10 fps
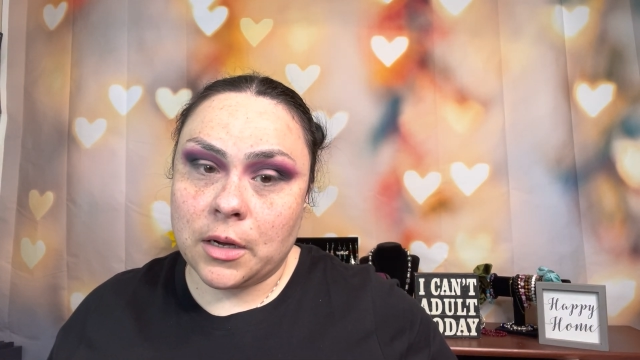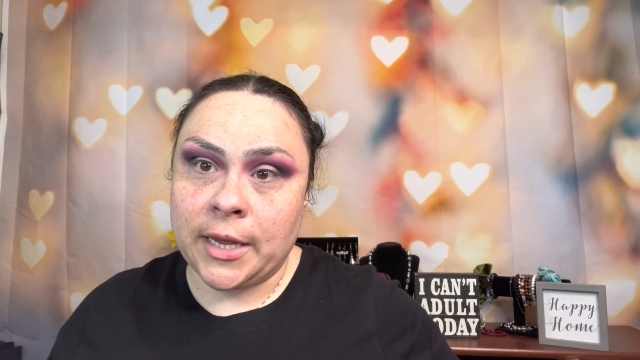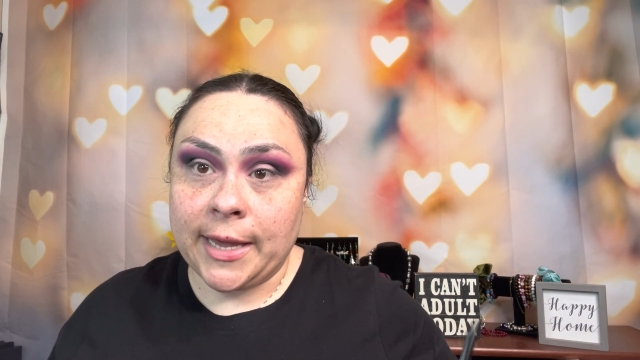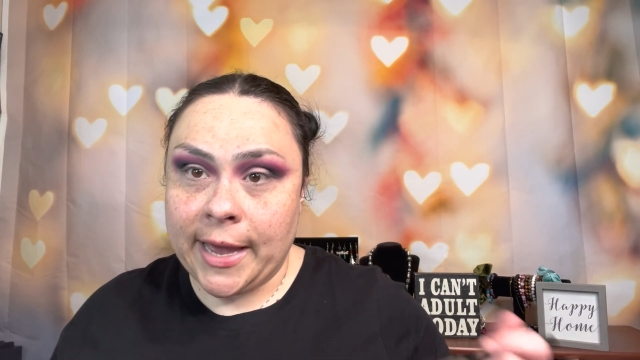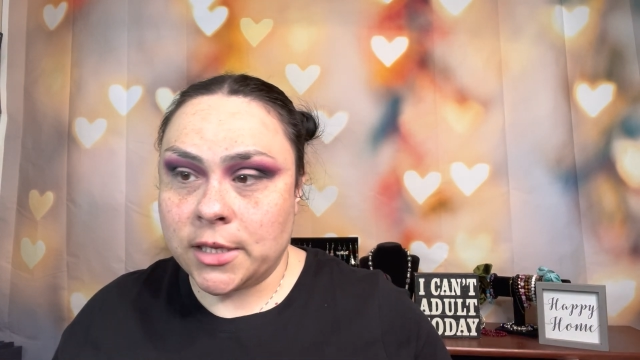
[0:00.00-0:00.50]

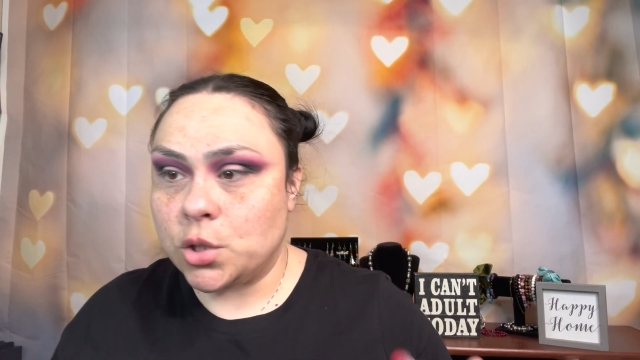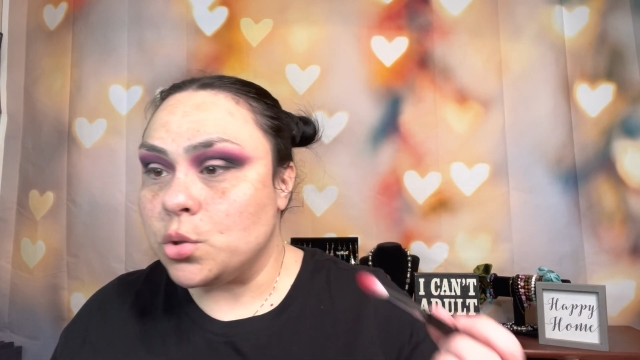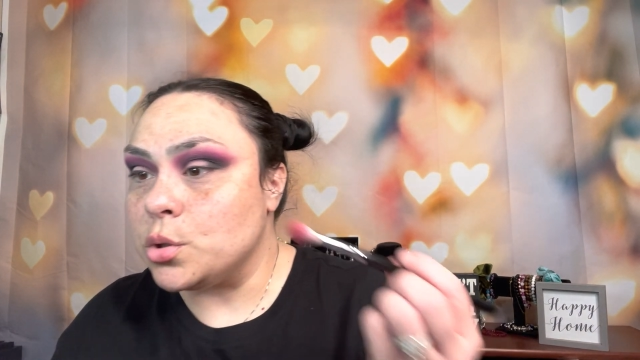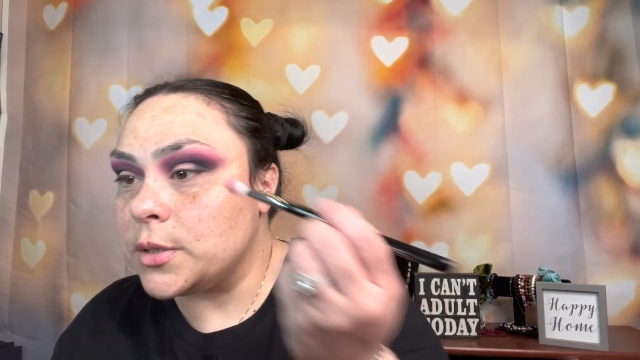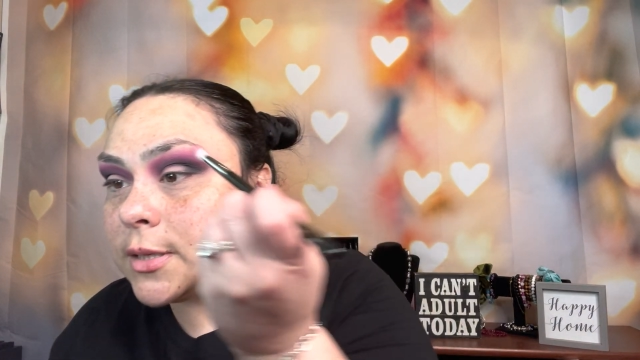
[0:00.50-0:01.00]
and
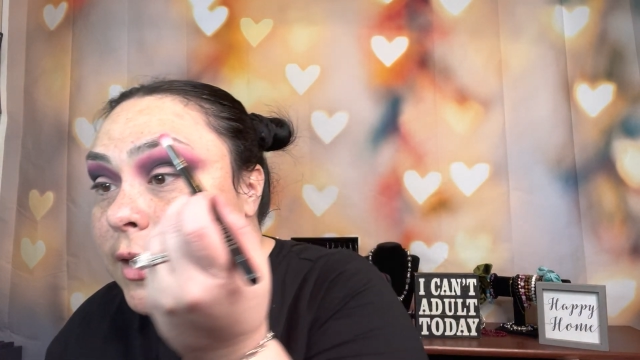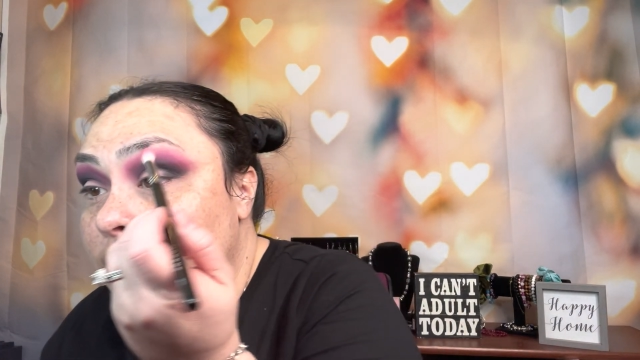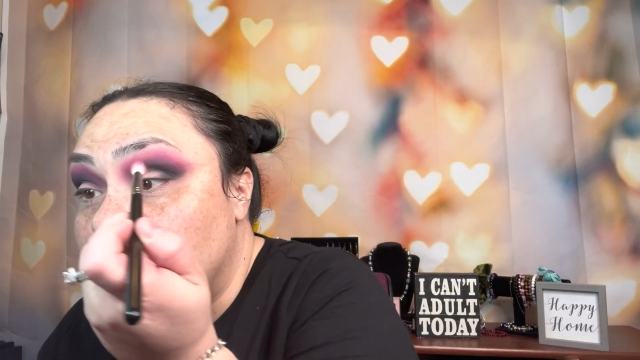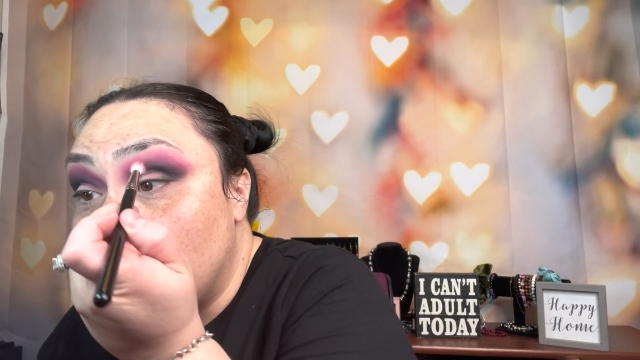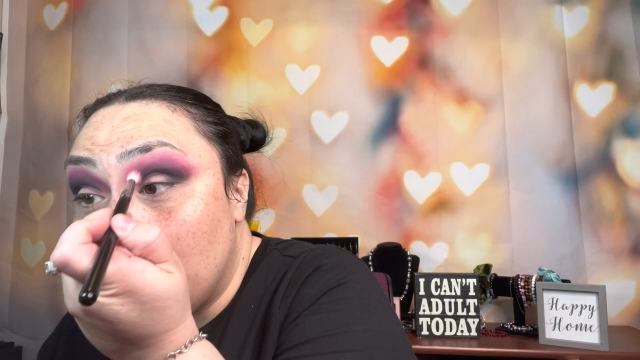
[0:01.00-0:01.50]
cancels,
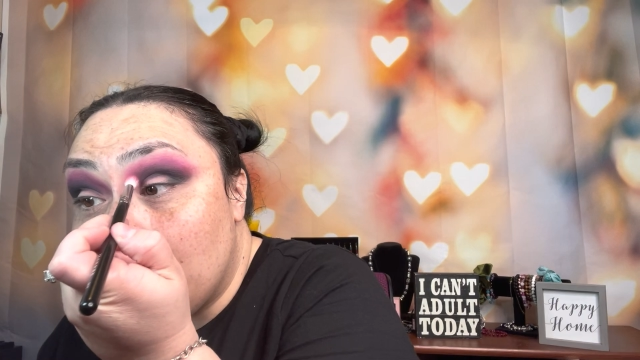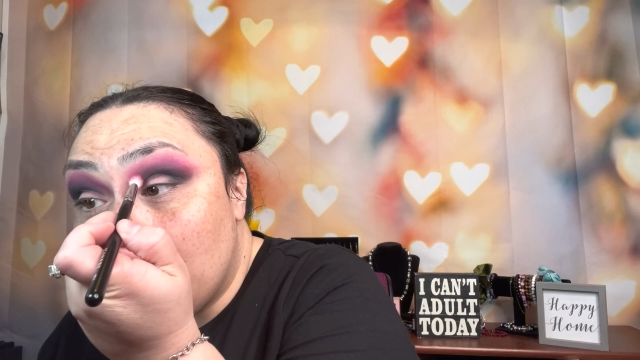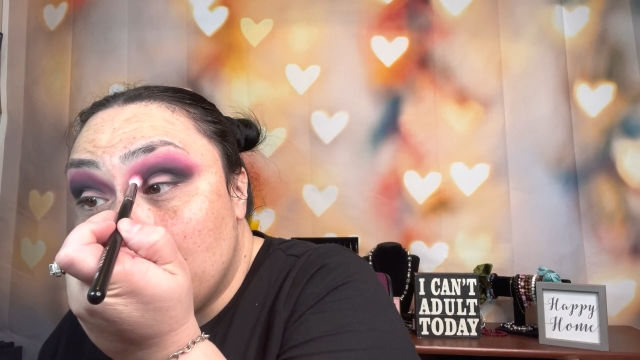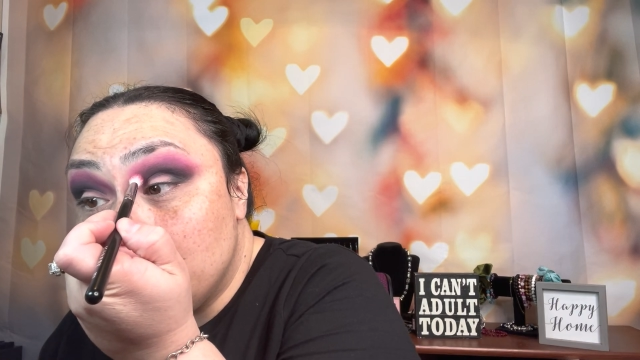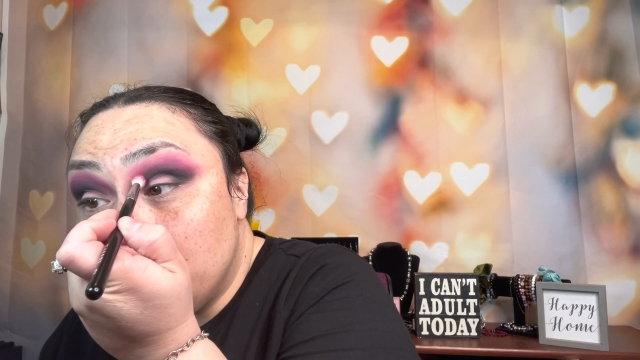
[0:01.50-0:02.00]
then
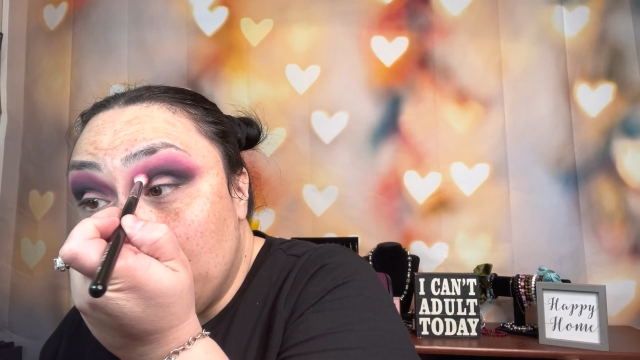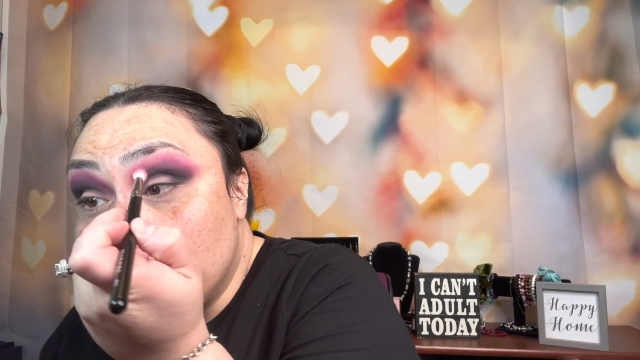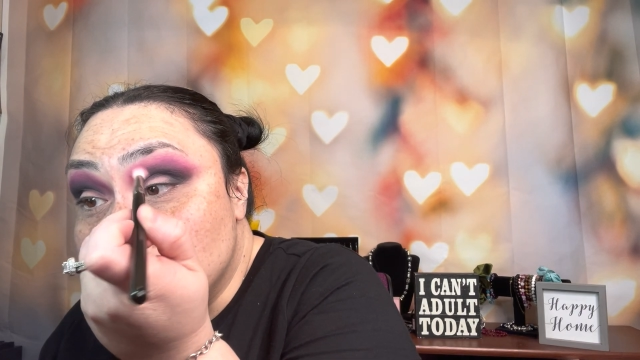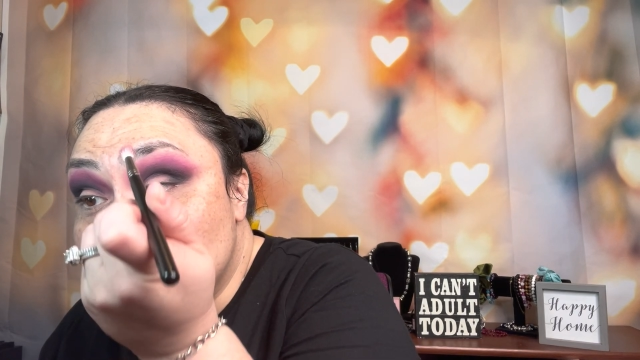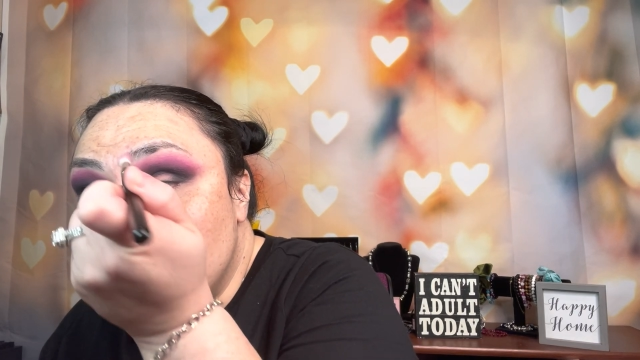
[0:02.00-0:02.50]
they
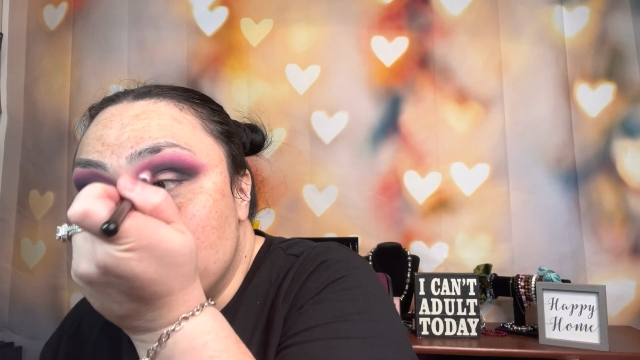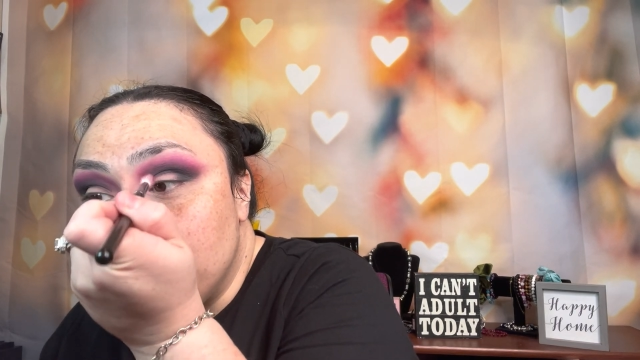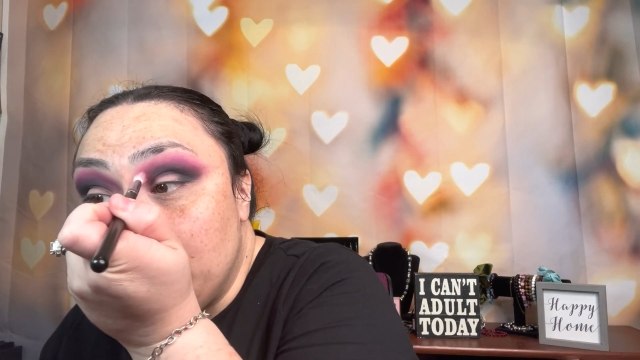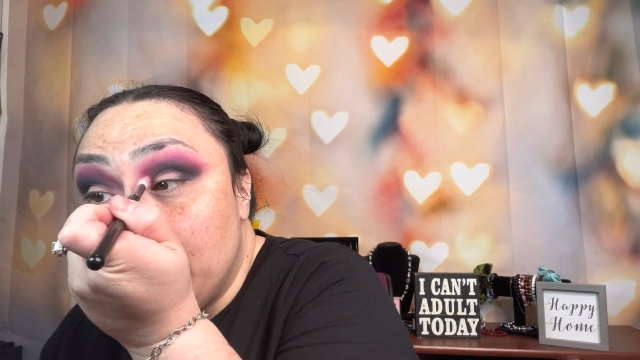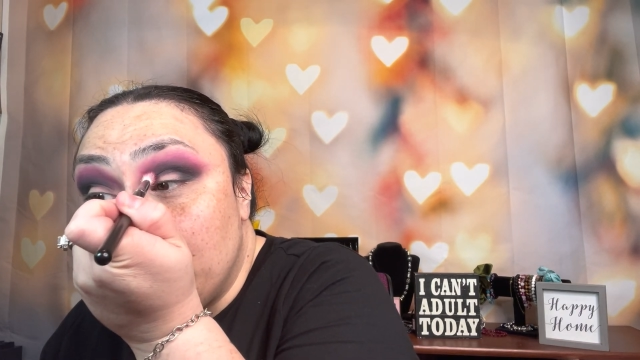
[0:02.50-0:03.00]
can squeeze
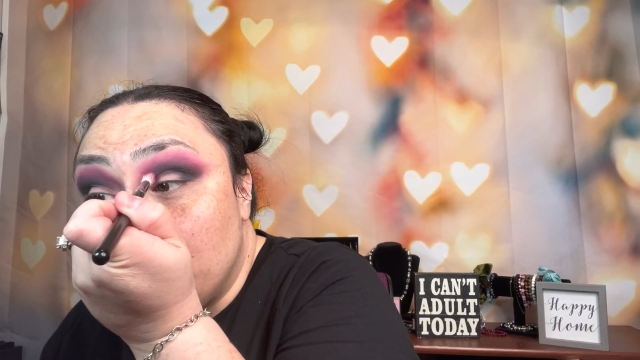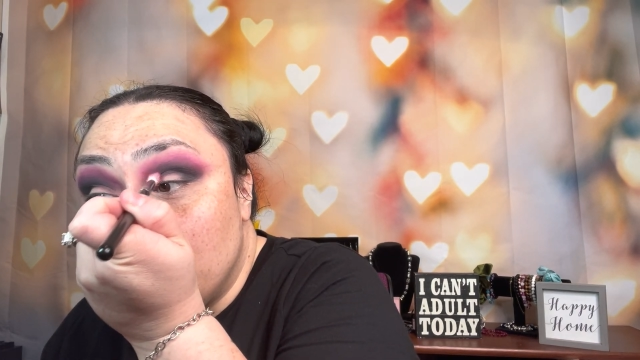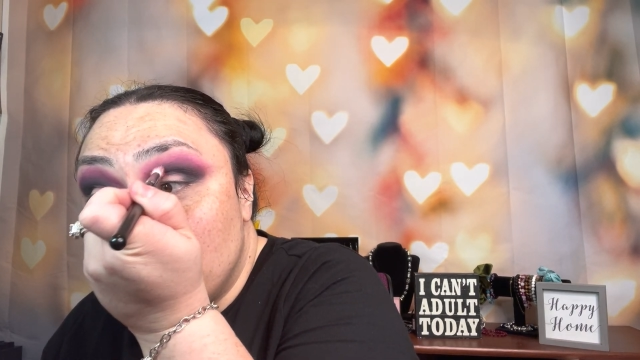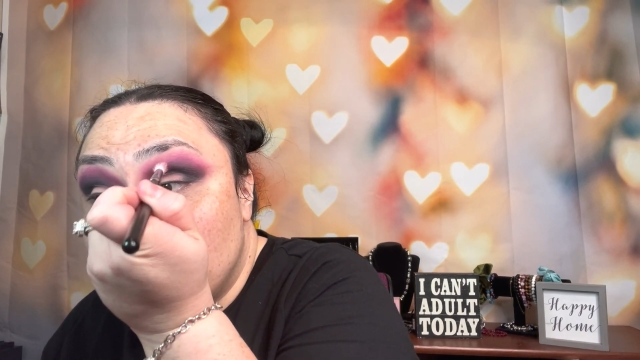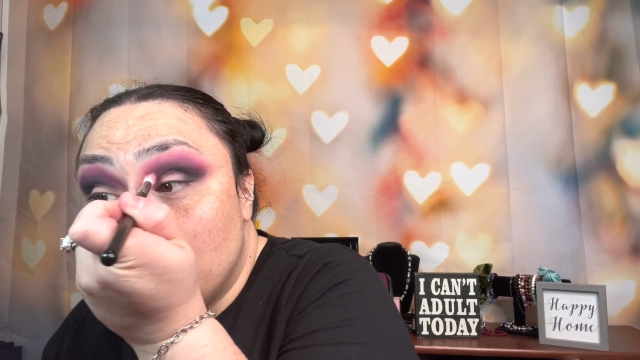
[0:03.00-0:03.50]
me in.